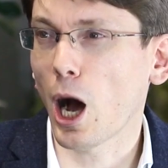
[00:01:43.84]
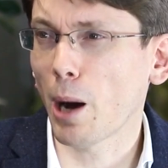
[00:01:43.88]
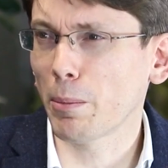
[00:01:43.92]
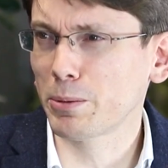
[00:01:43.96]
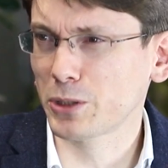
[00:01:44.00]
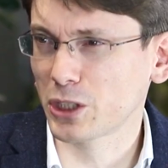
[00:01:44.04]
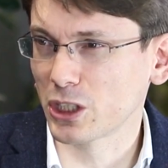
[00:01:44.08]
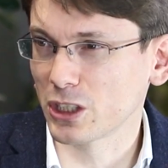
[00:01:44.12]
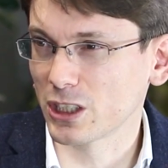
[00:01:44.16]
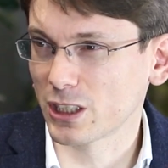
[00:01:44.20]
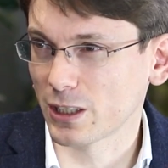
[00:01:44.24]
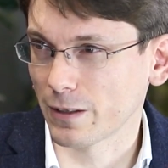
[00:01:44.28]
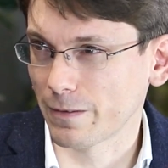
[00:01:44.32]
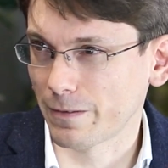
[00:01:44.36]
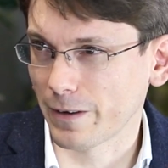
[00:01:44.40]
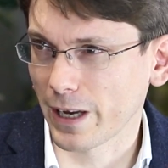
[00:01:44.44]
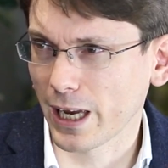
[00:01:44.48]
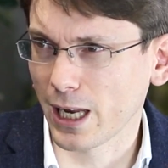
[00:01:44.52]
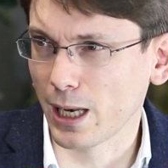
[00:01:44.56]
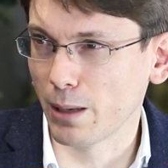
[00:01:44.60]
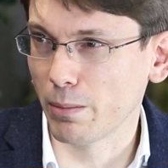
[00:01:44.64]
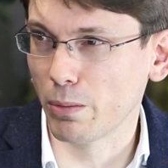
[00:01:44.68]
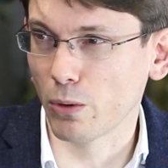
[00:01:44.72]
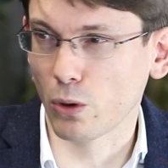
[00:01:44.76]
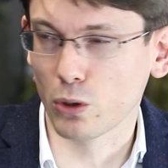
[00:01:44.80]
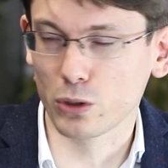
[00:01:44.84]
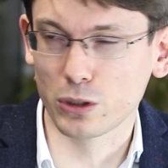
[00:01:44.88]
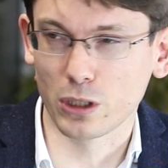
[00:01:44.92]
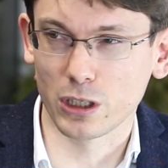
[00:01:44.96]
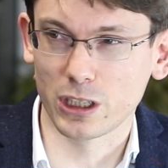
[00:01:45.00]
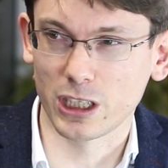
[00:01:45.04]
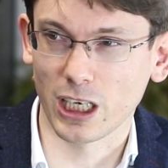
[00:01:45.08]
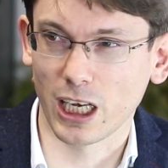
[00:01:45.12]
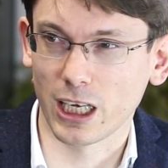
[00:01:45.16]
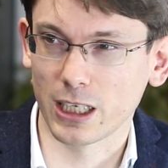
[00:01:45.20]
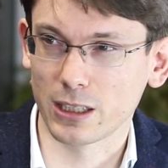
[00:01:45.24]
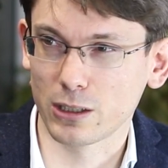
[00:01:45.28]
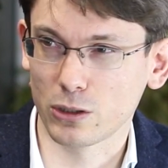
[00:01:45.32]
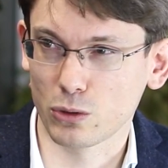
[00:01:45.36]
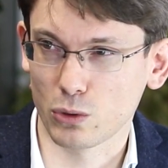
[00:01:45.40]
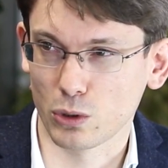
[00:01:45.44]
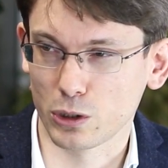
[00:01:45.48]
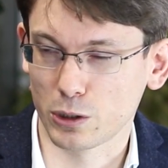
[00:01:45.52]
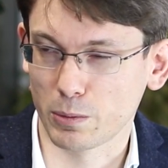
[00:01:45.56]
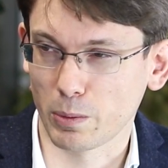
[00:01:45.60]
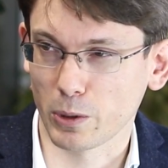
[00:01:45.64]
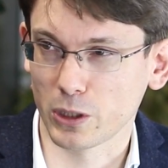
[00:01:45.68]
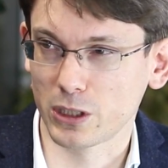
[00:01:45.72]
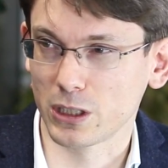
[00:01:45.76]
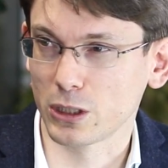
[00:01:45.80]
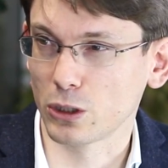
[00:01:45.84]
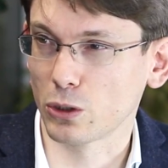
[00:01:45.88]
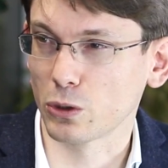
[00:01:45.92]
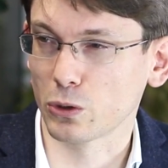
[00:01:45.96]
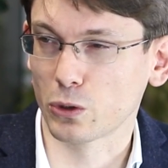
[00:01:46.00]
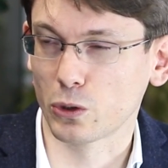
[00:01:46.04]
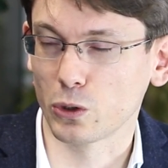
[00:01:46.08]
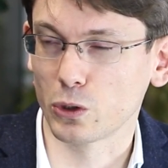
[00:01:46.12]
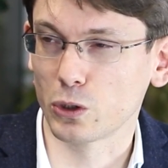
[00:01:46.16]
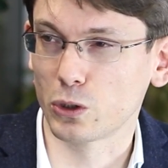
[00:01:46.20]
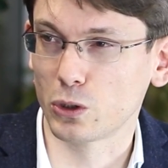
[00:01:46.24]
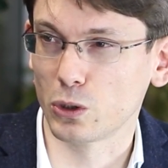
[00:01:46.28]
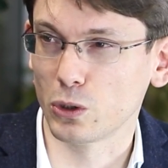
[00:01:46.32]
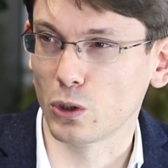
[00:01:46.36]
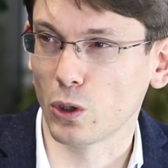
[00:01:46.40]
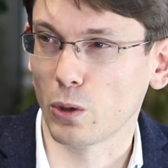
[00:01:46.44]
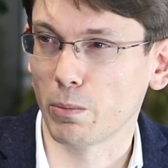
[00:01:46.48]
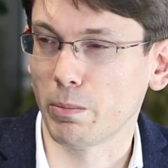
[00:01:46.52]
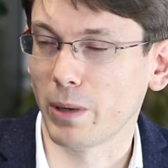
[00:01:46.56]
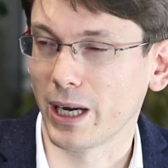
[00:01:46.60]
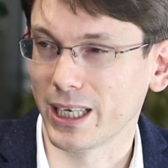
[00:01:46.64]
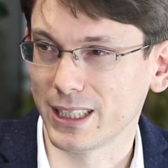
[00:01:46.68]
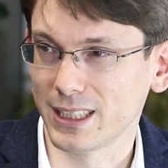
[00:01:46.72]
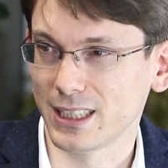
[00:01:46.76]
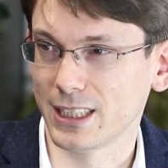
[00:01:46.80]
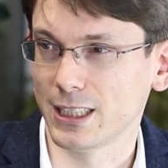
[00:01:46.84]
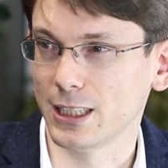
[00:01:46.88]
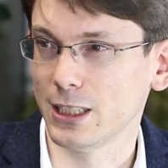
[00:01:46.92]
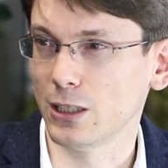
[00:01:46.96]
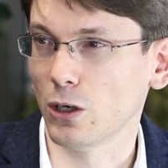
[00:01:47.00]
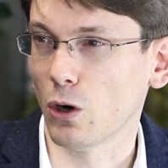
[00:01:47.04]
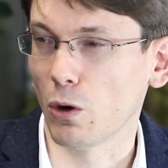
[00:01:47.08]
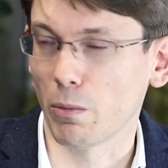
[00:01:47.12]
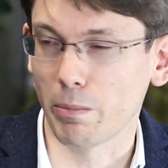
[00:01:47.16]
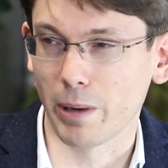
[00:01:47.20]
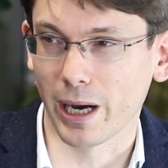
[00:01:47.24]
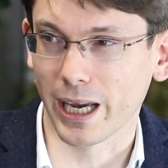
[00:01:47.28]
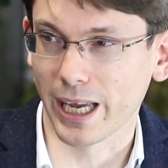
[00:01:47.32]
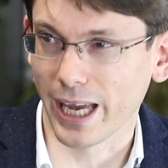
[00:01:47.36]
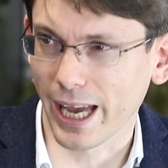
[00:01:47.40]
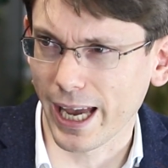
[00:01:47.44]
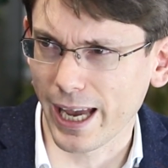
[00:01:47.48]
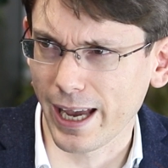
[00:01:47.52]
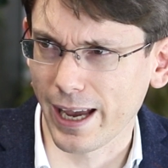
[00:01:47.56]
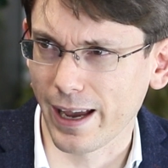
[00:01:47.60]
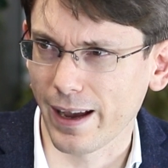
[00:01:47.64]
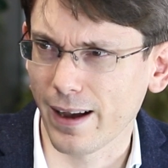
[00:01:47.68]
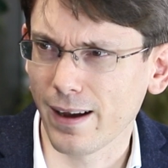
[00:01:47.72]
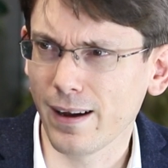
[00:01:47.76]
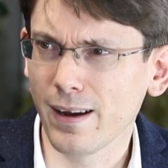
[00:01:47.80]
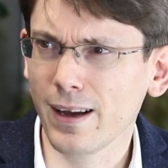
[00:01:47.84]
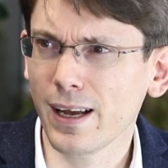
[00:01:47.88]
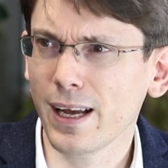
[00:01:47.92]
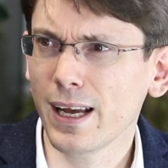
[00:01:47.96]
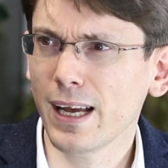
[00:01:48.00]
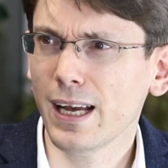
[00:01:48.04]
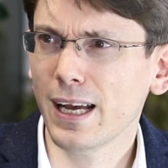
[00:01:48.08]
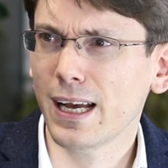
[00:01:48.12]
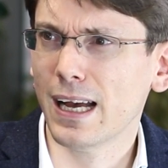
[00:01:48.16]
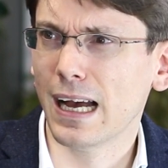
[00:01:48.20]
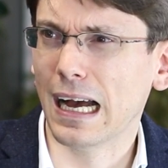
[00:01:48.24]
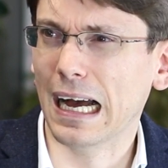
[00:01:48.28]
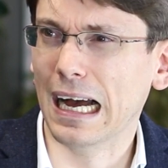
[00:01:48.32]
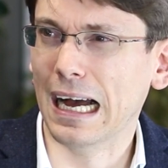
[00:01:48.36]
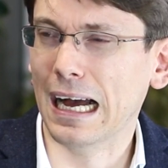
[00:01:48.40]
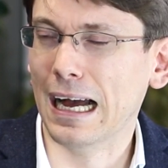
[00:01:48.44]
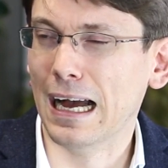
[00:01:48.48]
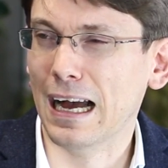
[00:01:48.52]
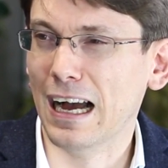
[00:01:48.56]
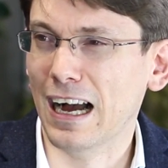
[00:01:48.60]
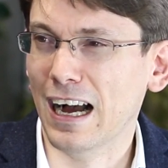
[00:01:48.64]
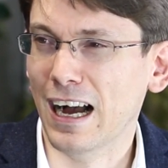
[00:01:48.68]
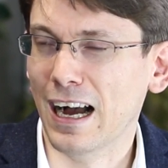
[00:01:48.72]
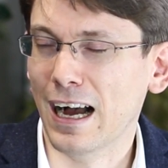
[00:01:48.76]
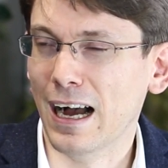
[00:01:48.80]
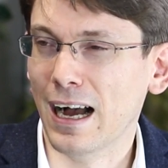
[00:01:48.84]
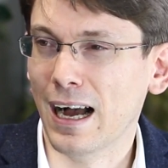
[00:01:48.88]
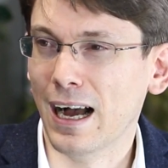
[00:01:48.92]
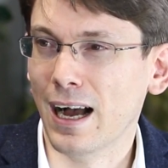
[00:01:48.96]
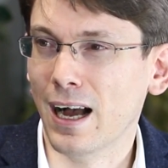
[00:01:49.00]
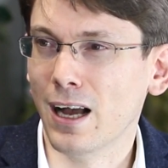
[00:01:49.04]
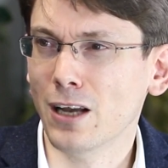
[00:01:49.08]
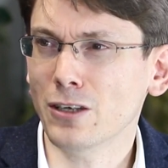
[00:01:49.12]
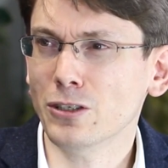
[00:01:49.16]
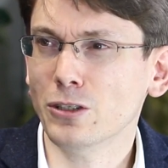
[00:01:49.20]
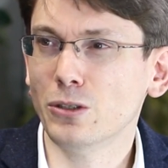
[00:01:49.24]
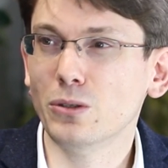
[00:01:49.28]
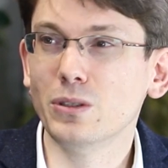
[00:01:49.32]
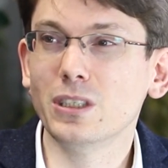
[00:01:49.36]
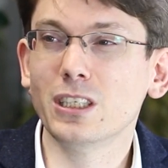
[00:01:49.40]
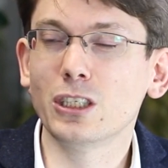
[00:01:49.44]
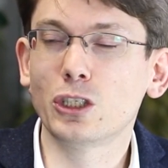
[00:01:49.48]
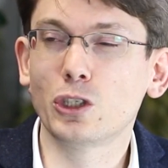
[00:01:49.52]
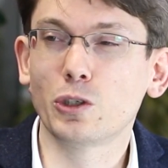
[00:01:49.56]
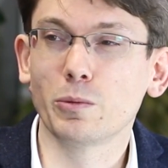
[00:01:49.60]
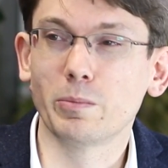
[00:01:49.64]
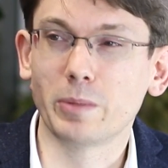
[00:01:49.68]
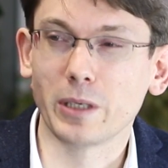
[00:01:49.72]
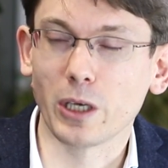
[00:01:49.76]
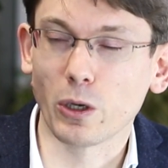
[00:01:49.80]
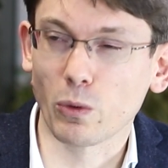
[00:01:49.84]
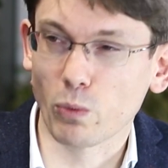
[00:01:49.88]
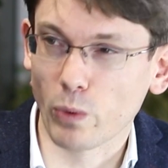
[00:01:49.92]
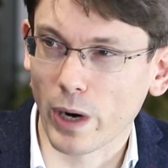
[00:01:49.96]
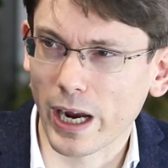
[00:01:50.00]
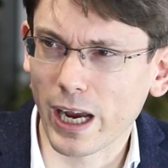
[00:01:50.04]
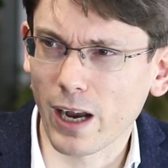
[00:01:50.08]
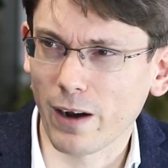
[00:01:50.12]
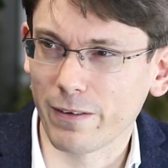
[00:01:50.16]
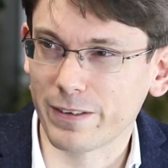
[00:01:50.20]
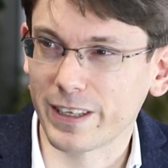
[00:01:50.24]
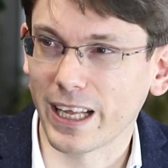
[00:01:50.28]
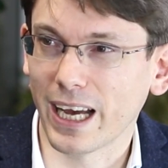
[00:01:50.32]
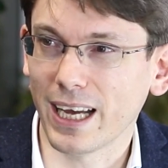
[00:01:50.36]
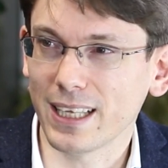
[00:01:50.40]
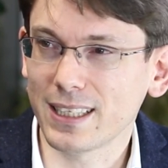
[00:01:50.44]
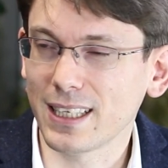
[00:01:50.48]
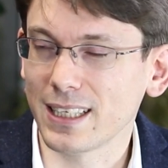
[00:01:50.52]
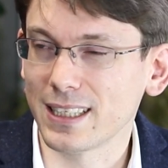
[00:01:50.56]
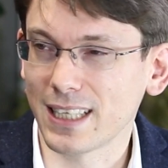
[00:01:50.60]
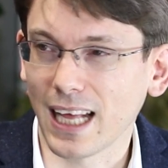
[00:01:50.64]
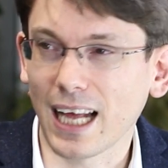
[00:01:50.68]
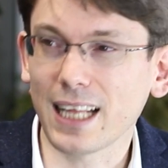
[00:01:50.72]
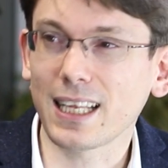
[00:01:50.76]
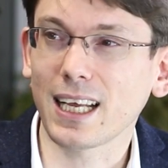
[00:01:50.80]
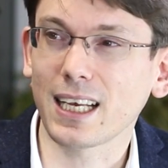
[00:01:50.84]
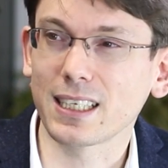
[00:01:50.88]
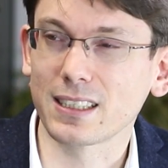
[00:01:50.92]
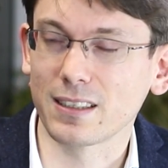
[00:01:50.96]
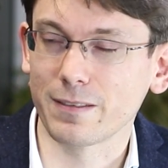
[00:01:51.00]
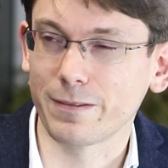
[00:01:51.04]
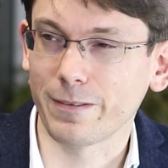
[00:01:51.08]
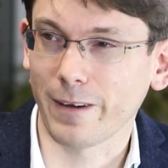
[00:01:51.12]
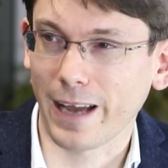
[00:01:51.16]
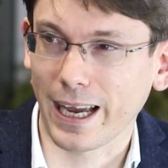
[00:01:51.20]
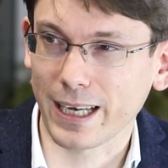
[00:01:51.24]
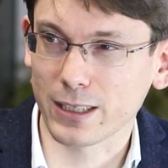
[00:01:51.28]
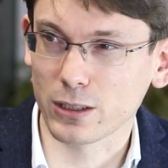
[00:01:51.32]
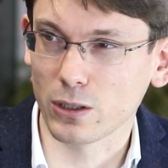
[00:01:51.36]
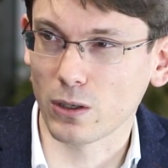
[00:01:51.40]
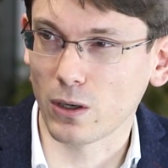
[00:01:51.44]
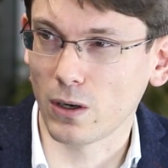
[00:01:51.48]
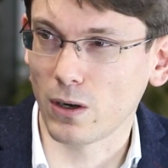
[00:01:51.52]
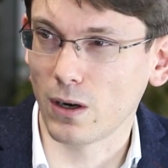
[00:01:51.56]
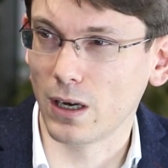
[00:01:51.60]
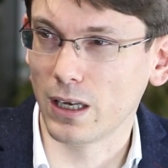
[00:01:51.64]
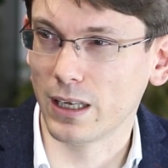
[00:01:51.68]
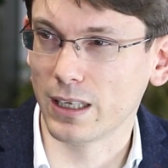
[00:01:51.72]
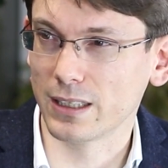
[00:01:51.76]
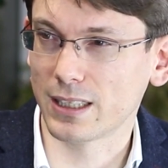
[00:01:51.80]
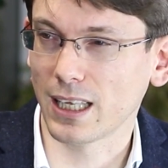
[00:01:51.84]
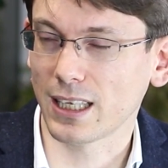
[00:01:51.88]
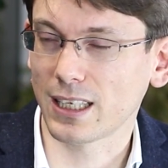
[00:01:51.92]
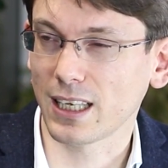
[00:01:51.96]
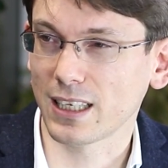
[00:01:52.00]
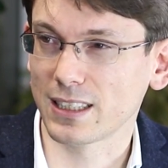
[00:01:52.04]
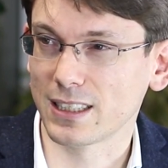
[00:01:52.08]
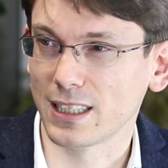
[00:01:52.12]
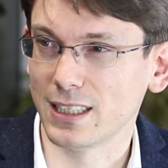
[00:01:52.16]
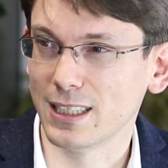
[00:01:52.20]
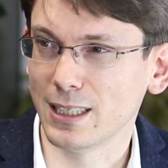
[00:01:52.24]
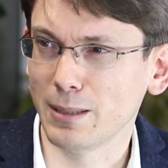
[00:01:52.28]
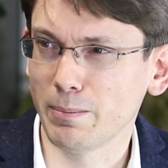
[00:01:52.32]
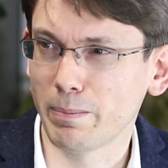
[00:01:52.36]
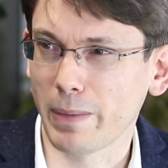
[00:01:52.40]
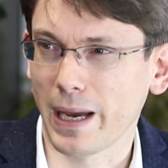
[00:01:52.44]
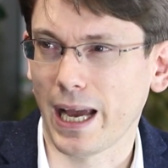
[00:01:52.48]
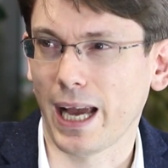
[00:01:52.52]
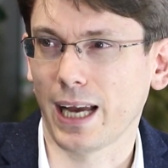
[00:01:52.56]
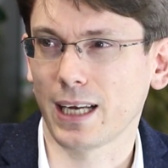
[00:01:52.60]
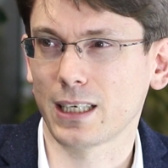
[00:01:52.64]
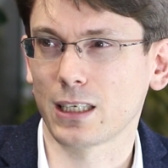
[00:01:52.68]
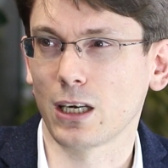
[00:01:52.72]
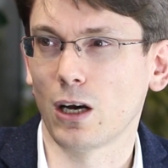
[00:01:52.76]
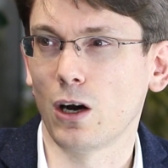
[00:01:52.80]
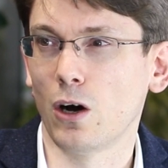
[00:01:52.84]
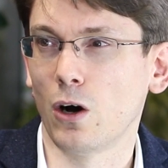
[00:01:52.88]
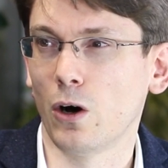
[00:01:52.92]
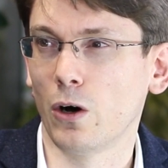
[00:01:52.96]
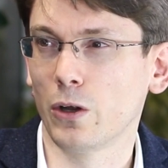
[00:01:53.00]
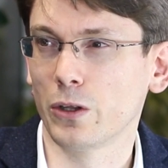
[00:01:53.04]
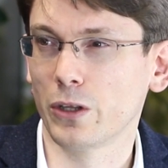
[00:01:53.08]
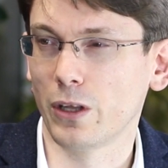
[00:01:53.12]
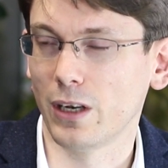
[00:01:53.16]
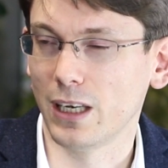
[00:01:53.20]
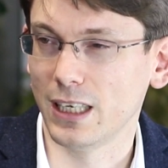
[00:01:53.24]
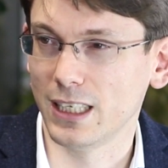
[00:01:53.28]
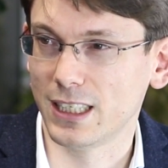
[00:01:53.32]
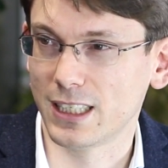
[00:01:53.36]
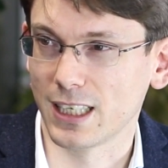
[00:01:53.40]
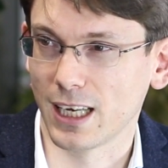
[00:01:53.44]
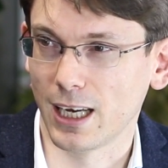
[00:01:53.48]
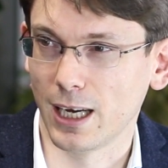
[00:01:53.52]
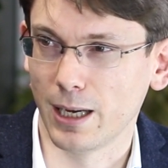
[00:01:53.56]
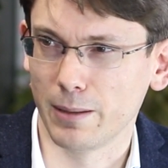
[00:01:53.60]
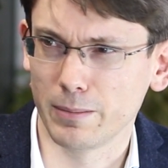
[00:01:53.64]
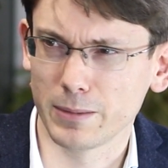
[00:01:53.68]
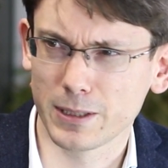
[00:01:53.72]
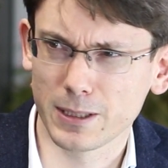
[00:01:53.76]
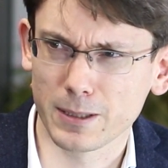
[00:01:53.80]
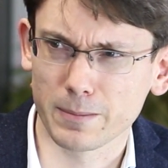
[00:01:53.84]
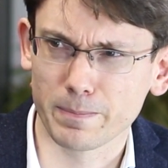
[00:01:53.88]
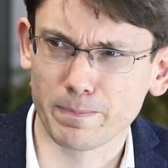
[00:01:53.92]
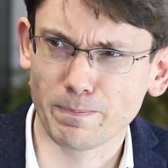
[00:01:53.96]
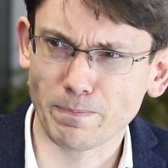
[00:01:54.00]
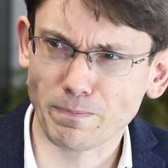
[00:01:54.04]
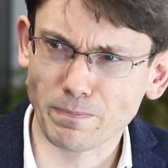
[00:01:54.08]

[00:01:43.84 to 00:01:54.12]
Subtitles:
options available, such as transporting your goods, you know, by sea or by air, you need to be aware of that, and that has a factor that has an impact on the lead times.